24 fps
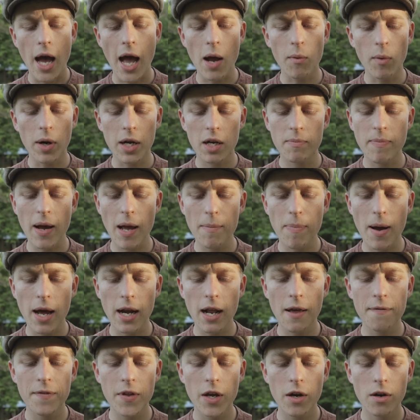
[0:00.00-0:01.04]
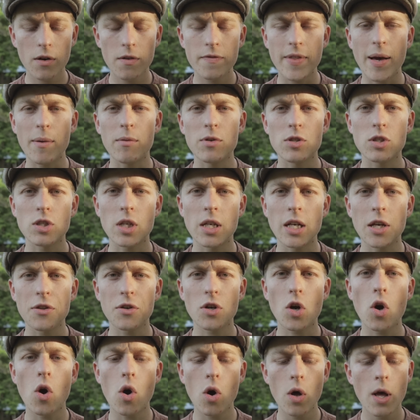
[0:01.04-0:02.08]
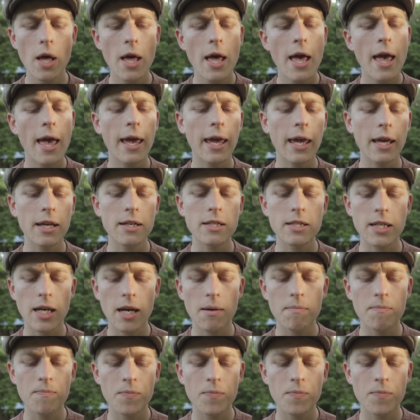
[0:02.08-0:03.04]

I wanted a bipod on there. That was another goal. And